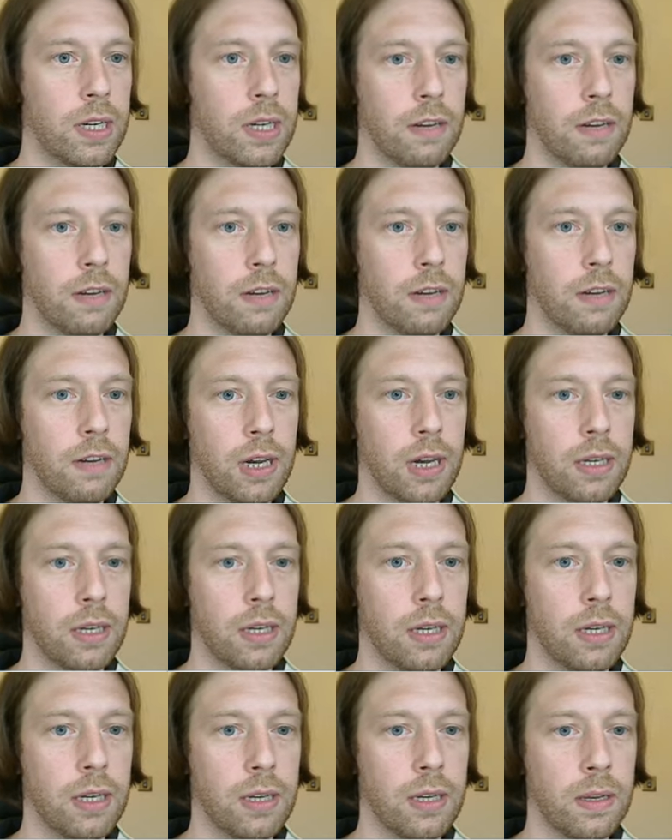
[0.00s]
have
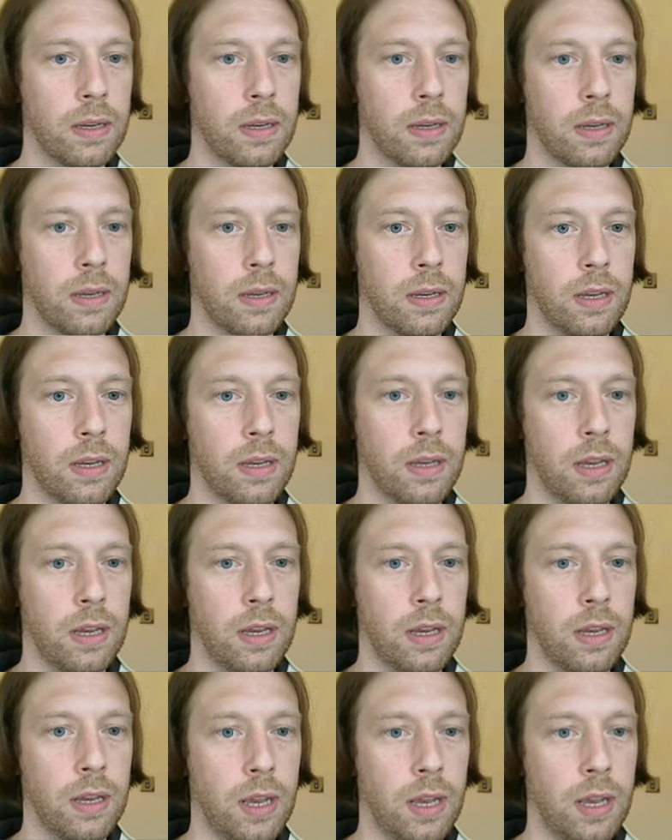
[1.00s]
created
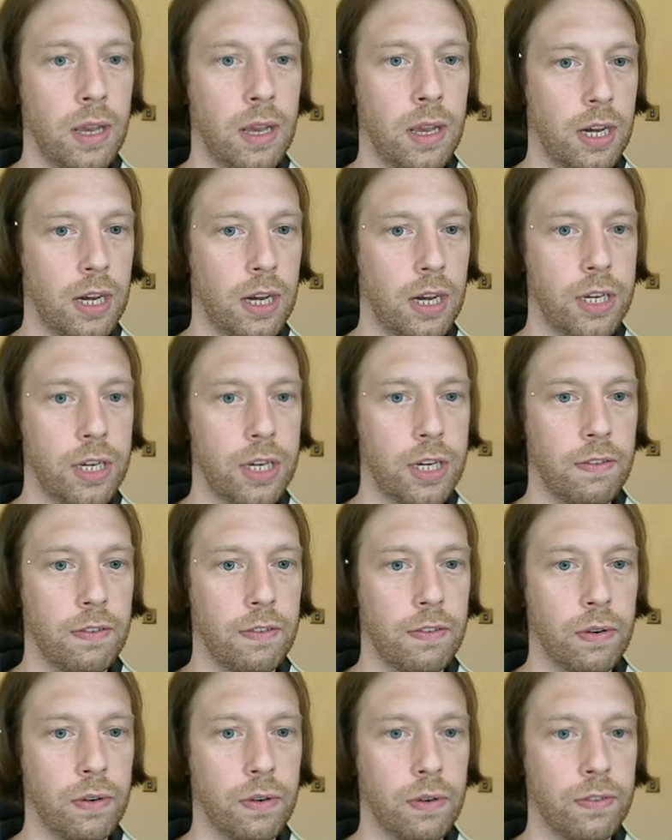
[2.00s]
a shared
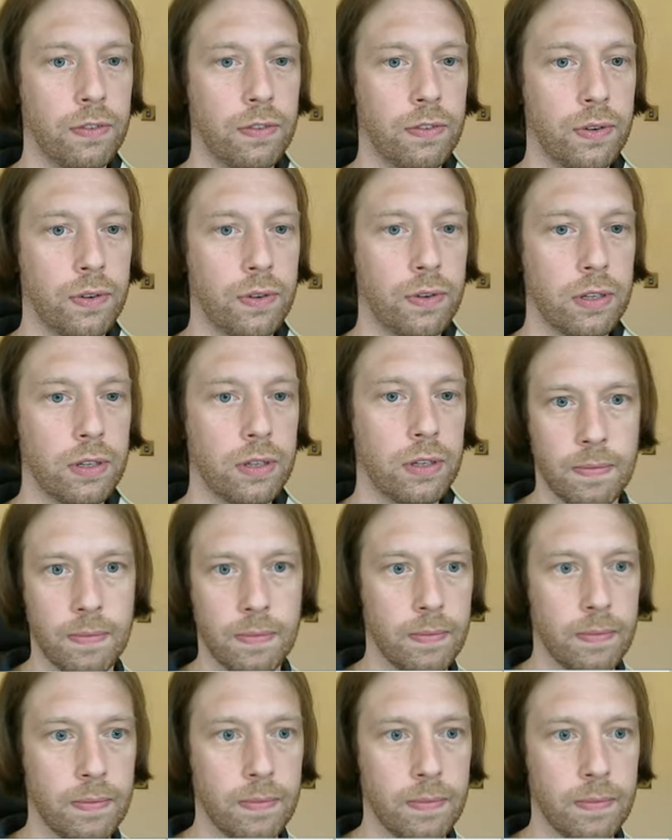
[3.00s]
folder for us.